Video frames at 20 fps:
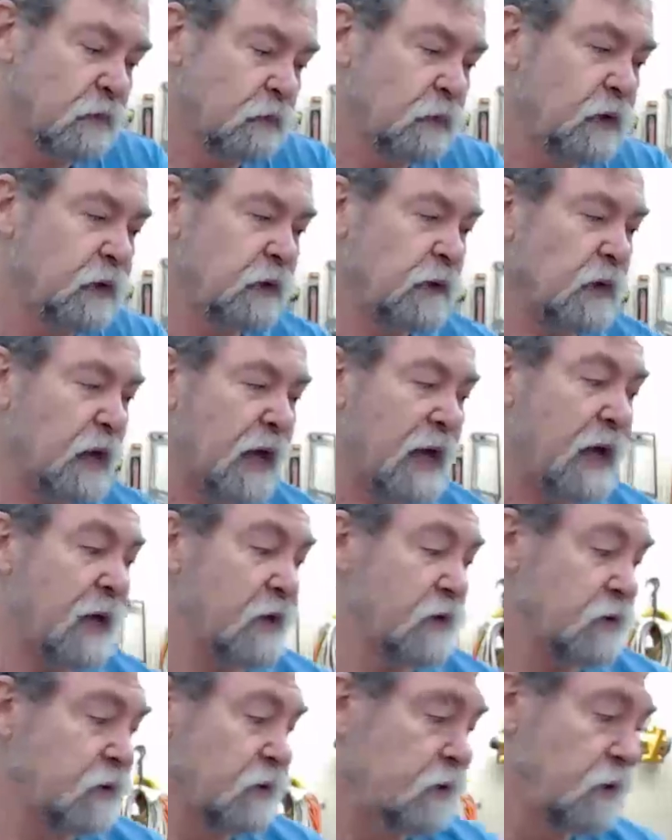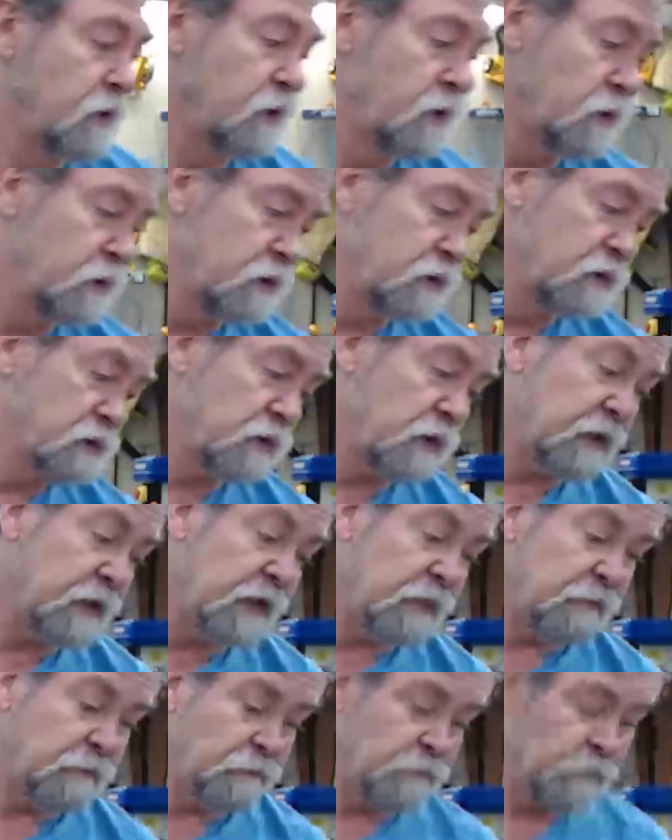put it into art. So I
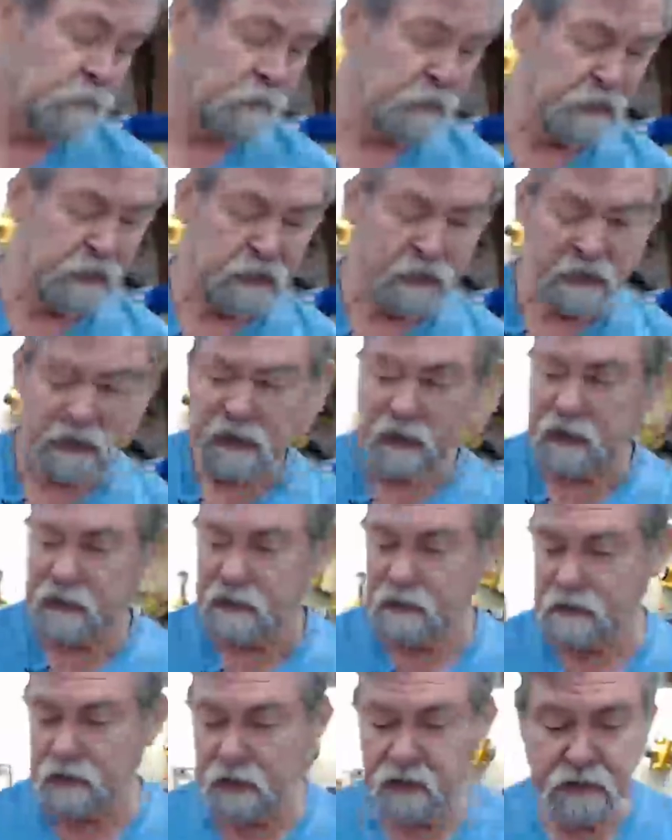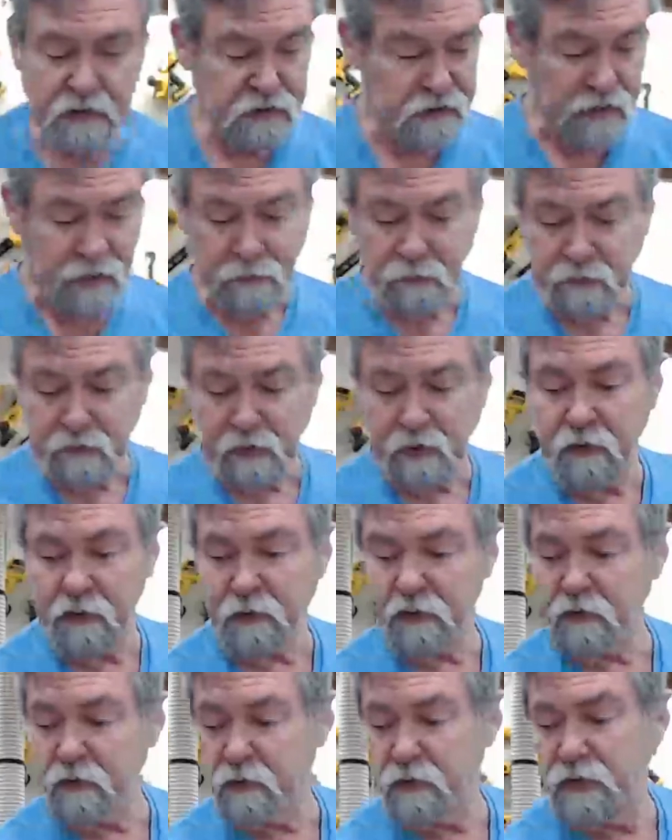did. And there's a couple of
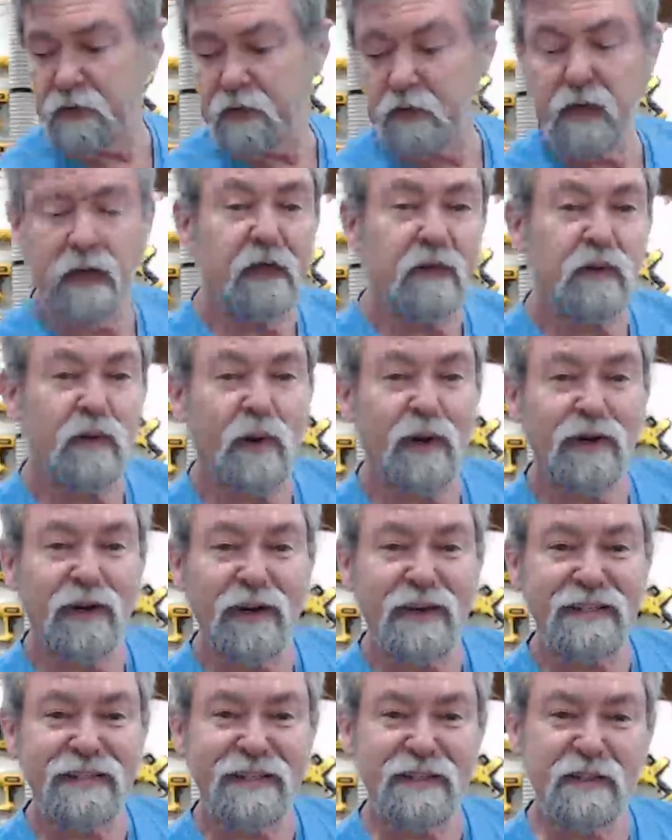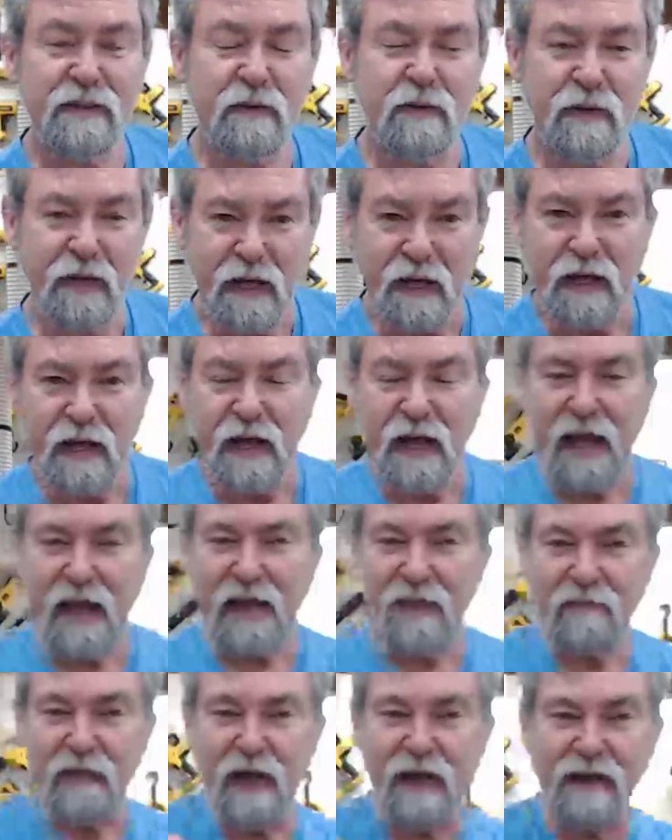other entries in there that's quite nice. There's a
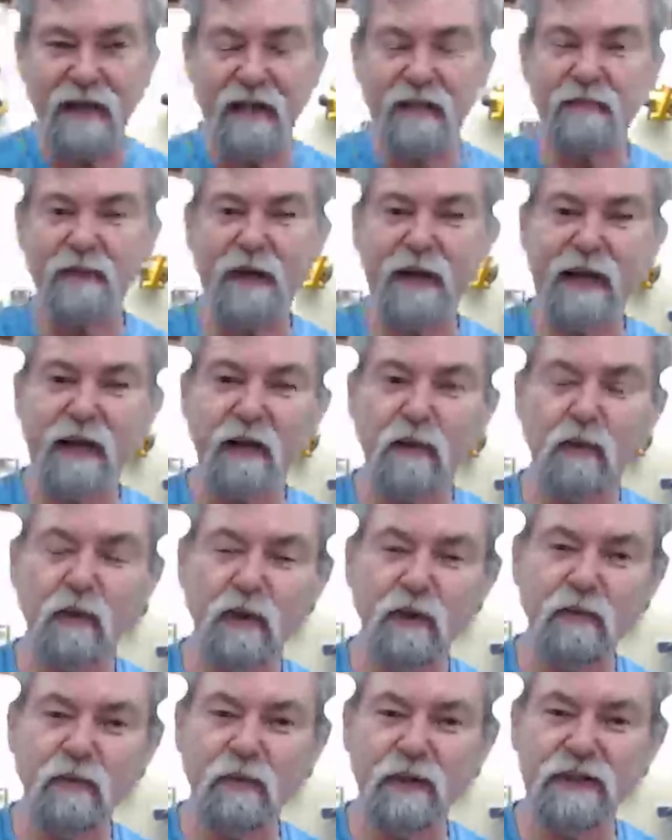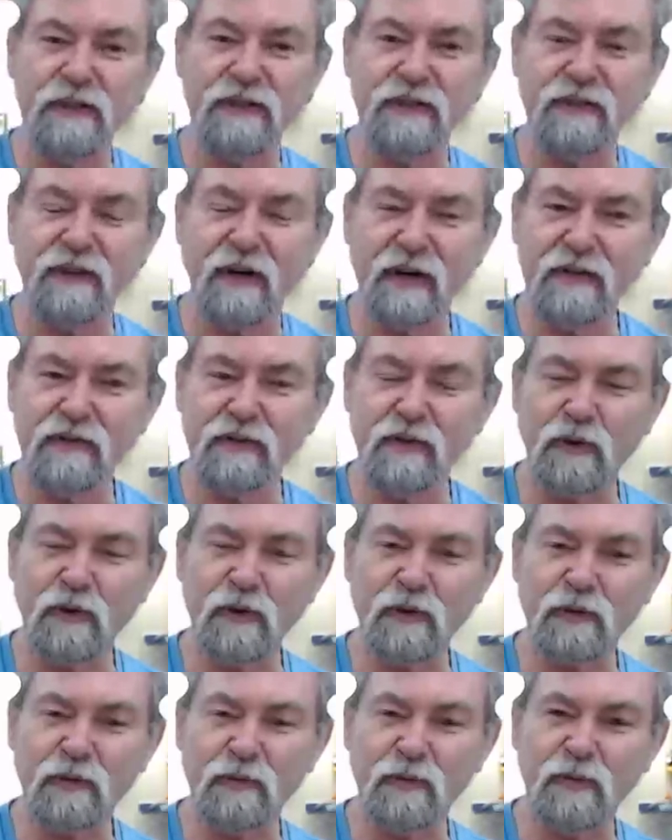handbag that's made out of wood, which I
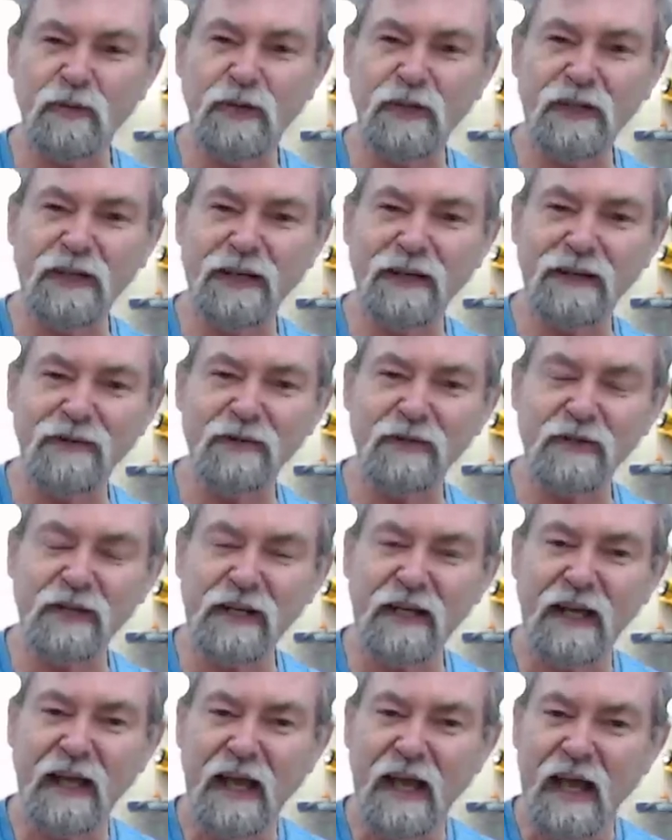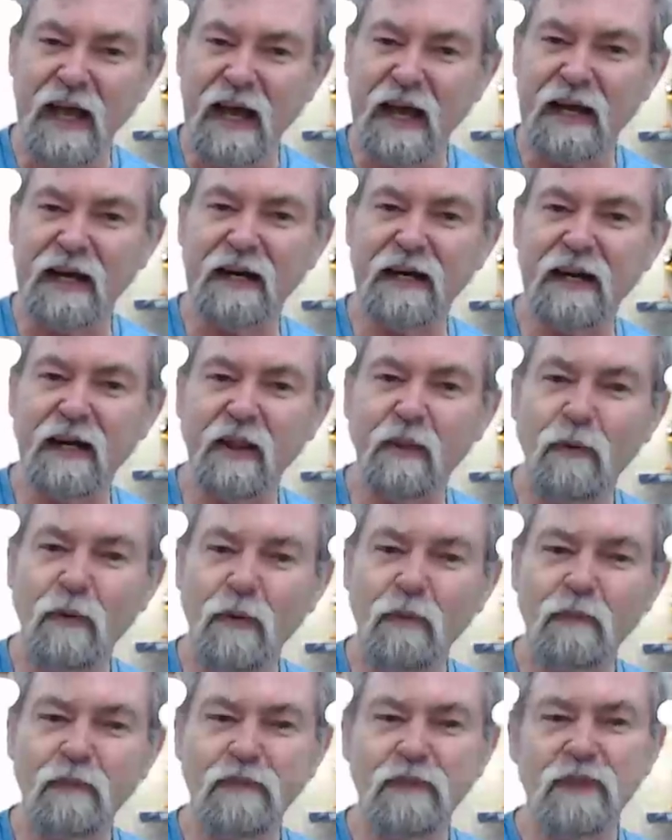saw was really interesting. And another
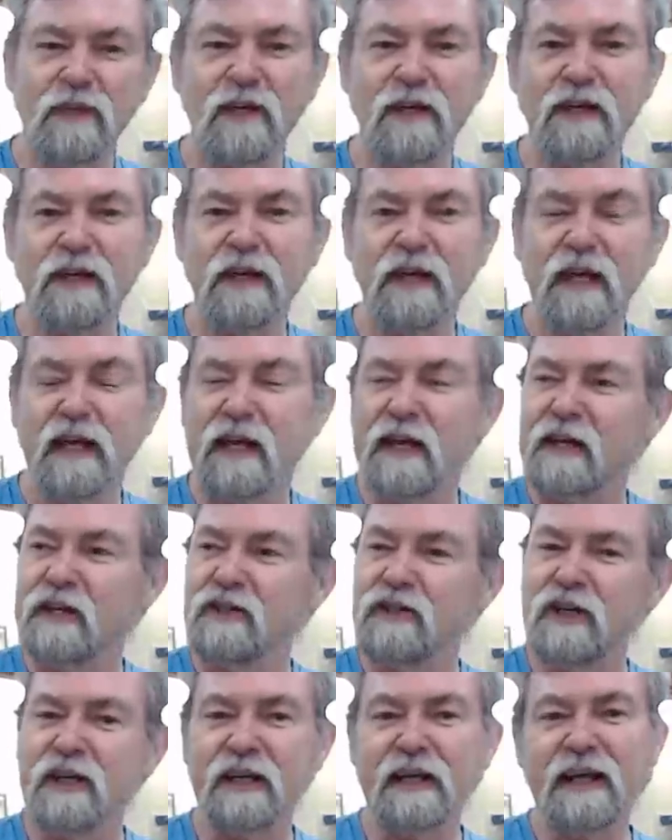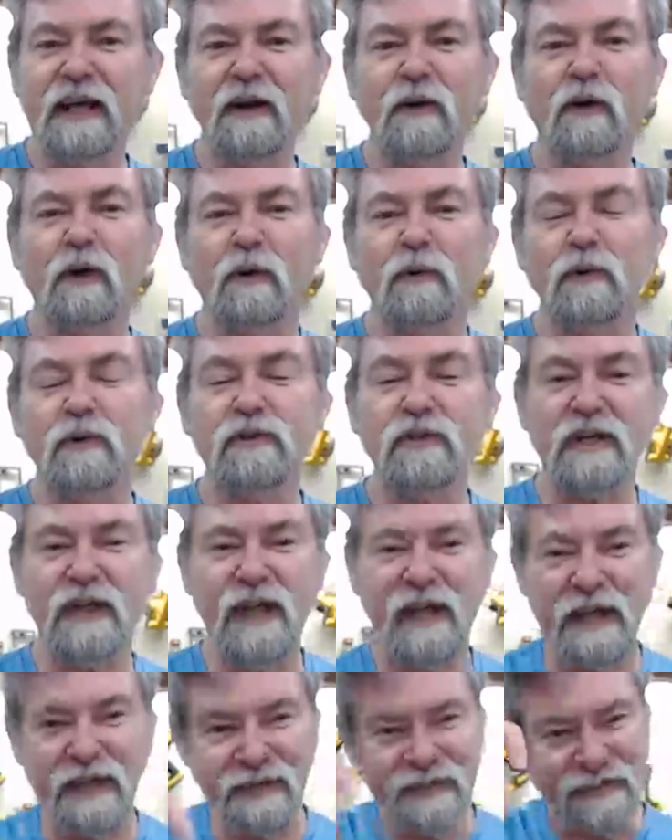one was a chicken head or a rooster
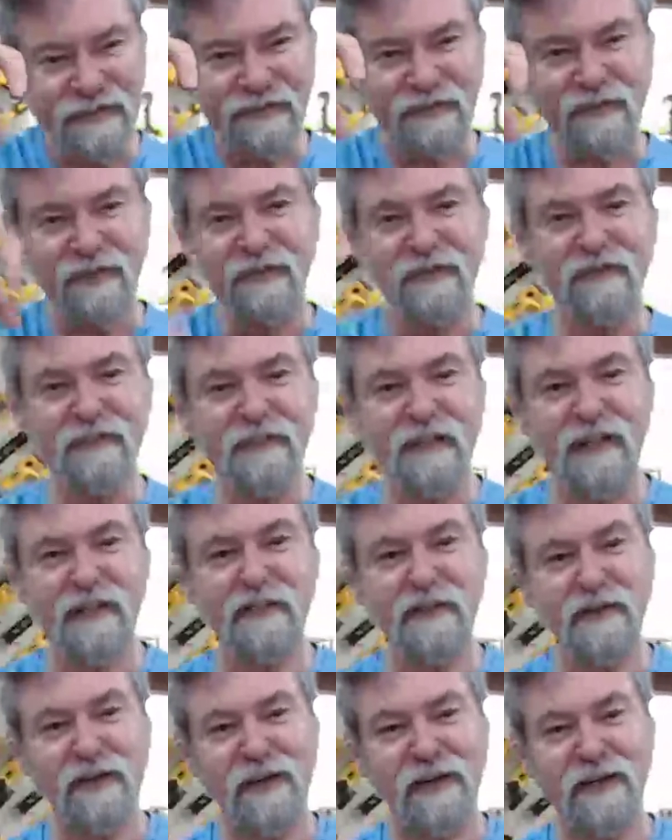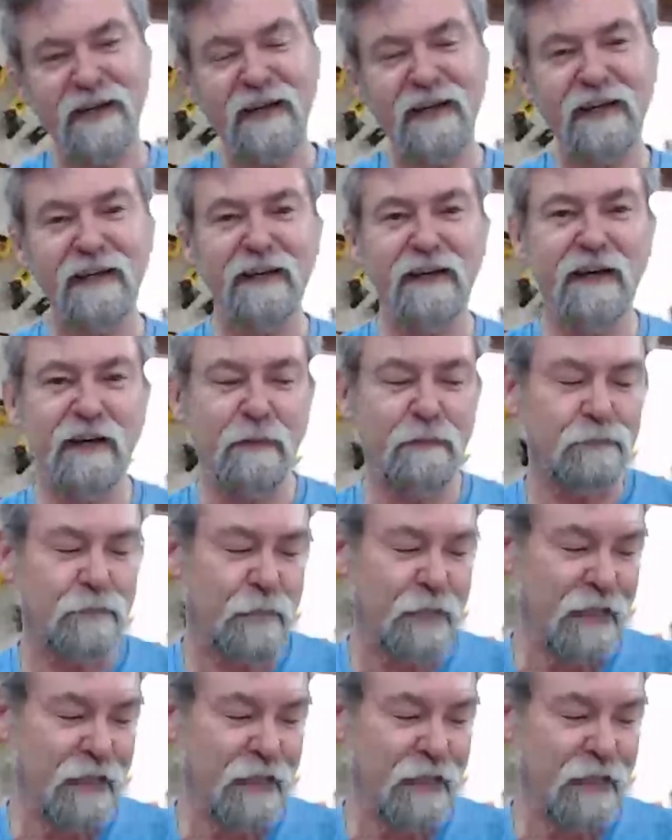head design that's outside a